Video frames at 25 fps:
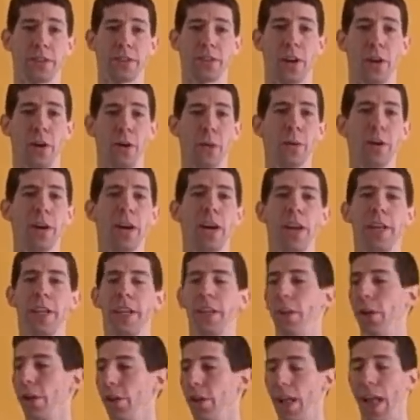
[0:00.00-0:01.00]
So
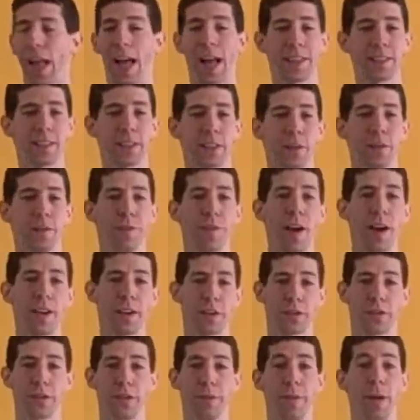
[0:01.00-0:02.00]
you'll
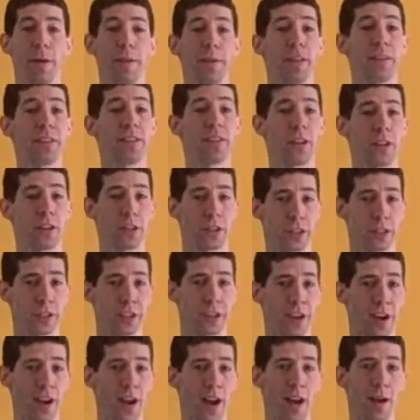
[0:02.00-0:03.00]
find a group maybe that's done a
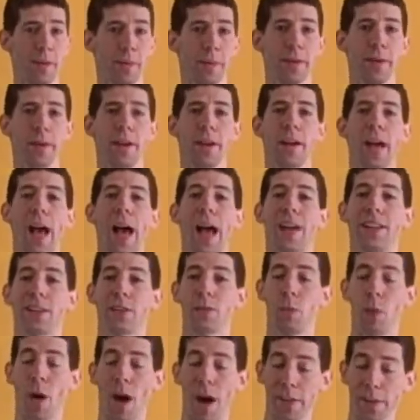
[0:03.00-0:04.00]
good job,
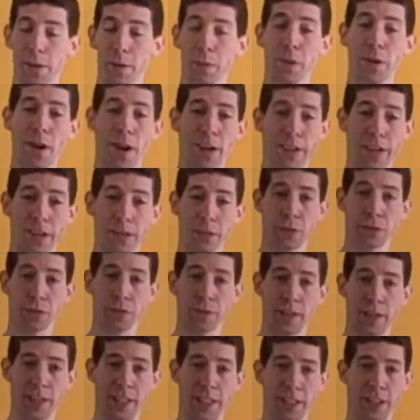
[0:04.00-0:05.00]
ask why their project
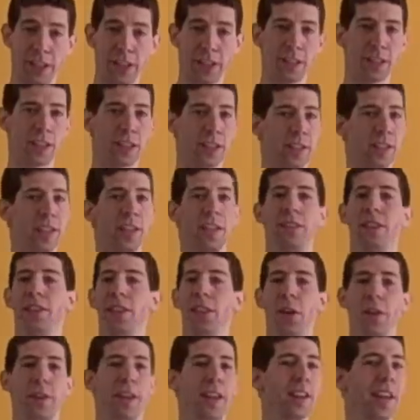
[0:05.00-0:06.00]
was really good, because kids,
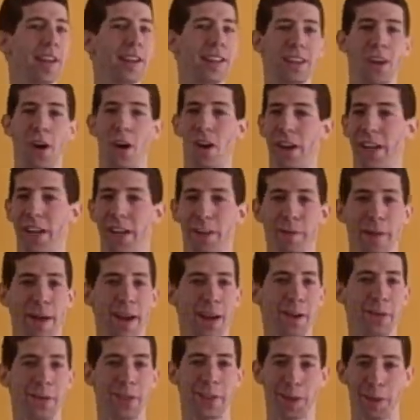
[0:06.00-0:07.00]
they like talking
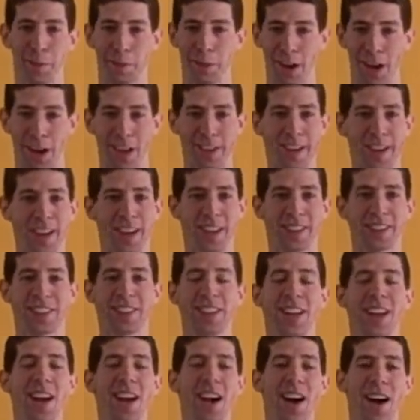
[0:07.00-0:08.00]
about their projects.